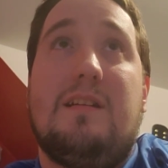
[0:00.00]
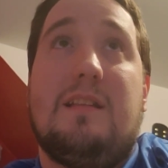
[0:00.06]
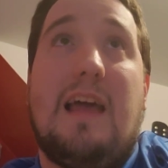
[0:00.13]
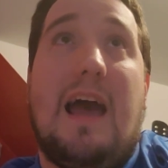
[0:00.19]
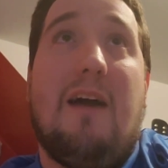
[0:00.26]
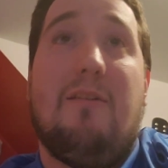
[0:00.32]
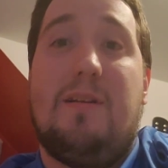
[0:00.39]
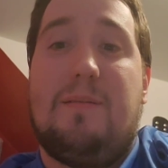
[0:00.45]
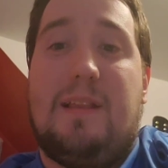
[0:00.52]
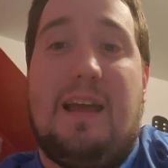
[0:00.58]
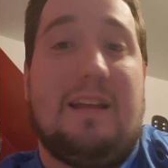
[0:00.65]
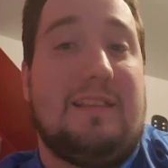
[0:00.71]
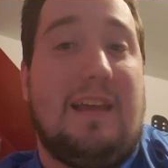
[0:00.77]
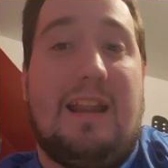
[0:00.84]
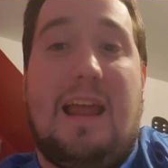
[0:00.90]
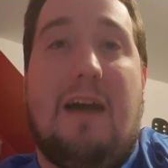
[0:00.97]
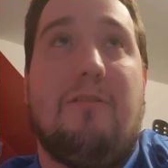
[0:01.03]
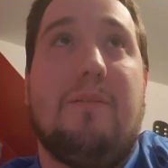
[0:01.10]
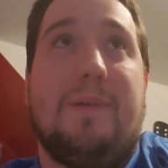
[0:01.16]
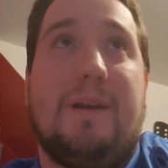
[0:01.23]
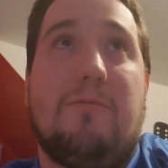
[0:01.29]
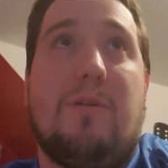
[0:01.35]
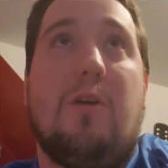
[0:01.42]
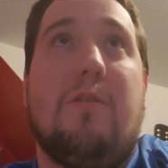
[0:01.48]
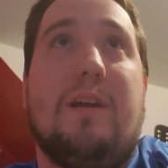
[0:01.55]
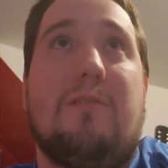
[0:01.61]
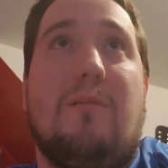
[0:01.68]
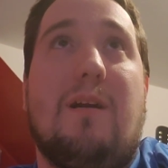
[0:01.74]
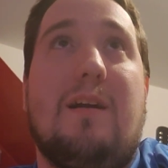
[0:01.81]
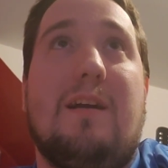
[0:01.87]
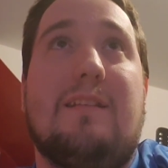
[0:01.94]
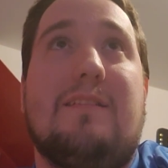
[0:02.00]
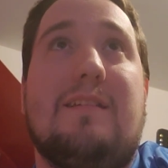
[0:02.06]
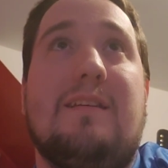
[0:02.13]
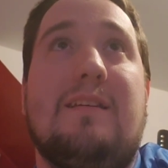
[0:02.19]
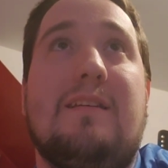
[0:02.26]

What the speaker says: that would be really great.